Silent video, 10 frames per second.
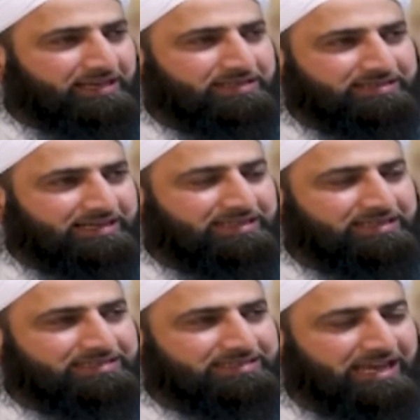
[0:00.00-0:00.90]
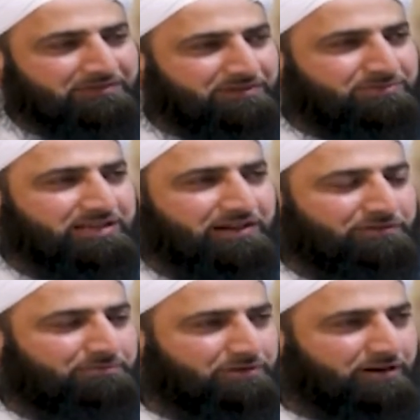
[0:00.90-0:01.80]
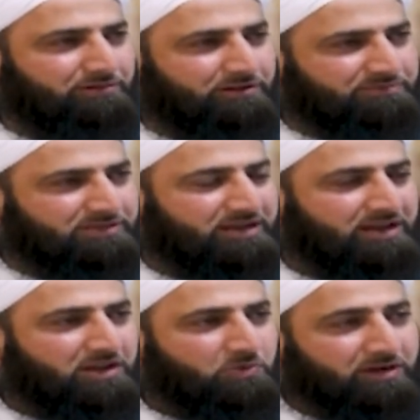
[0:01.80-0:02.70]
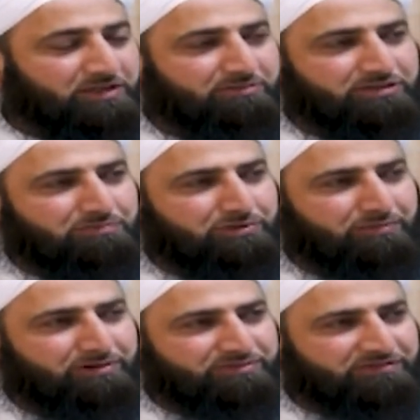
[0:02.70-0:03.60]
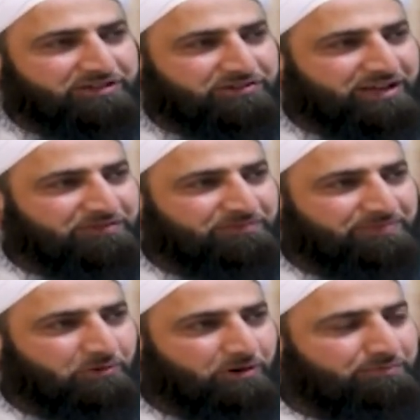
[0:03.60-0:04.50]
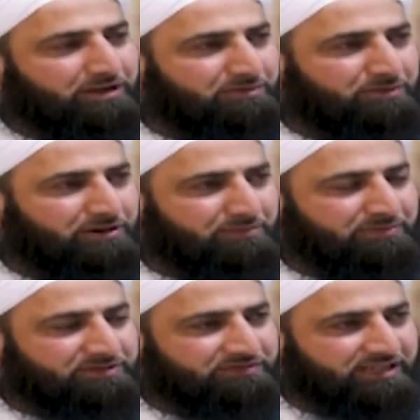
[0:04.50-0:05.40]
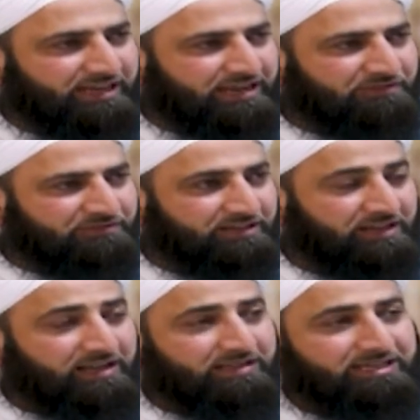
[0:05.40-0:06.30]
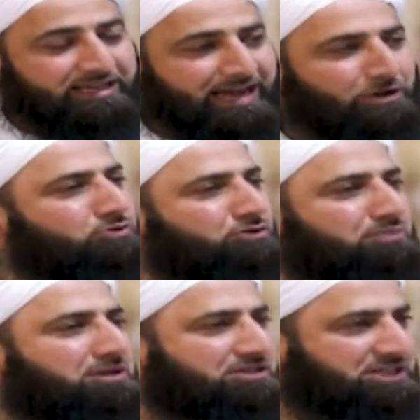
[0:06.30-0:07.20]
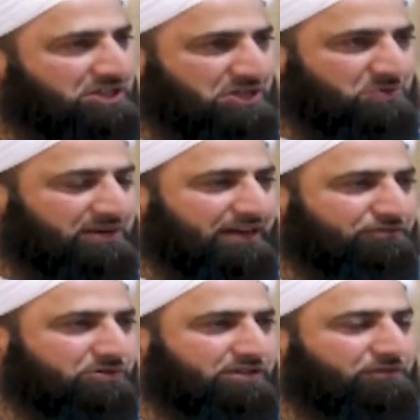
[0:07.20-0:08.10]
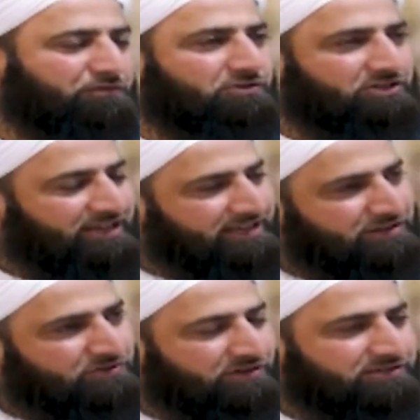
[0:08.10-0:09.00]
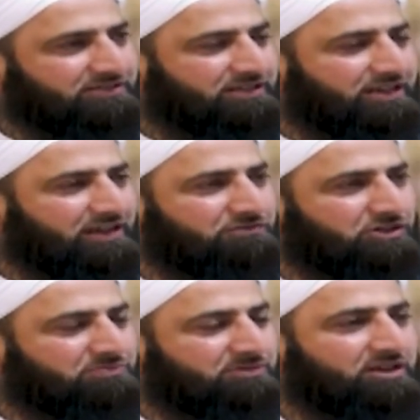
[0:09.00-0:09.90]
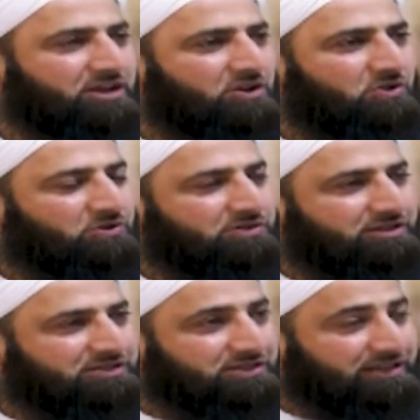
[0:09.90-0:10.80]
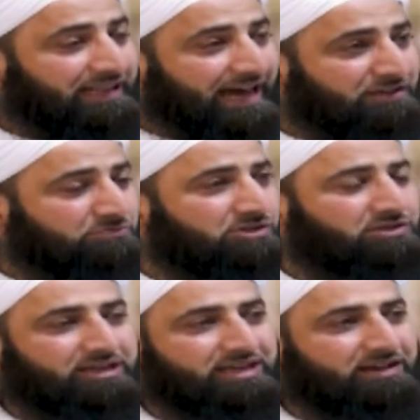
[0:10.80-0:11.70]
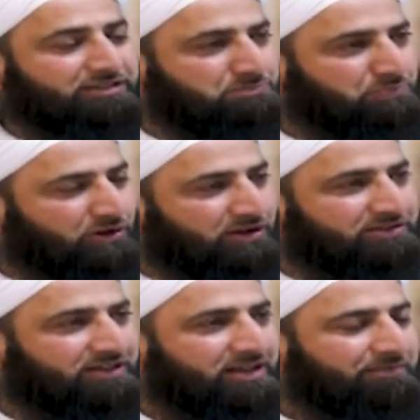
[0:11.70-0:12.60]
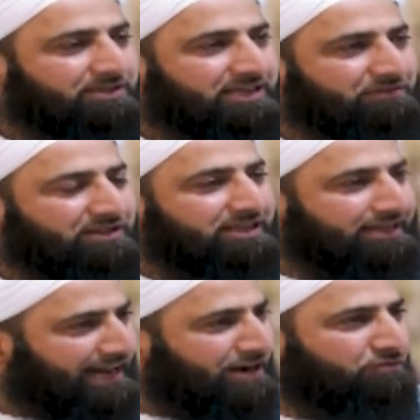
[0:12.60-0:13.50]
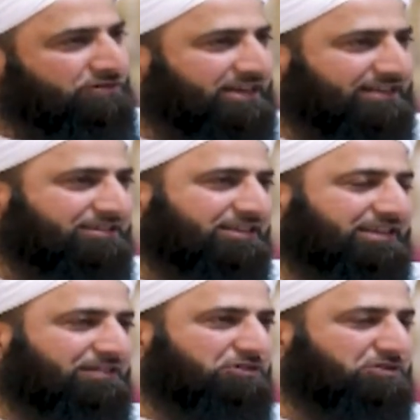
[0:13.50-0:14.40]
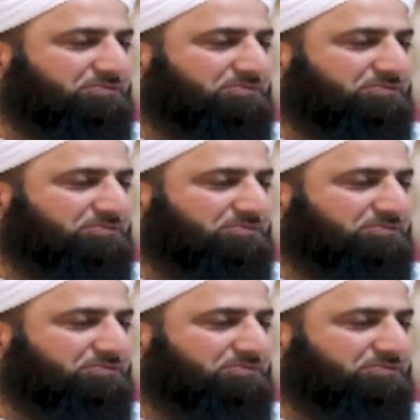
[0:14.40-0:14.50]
thinks that he's saved himself from problems, what about the problems of the grave? No. What about, about the problems of the hereafter? The accountability he will have to give for taking drugs on the day of judgment or the, the lives which he has spoiled the giving the account for that on the day of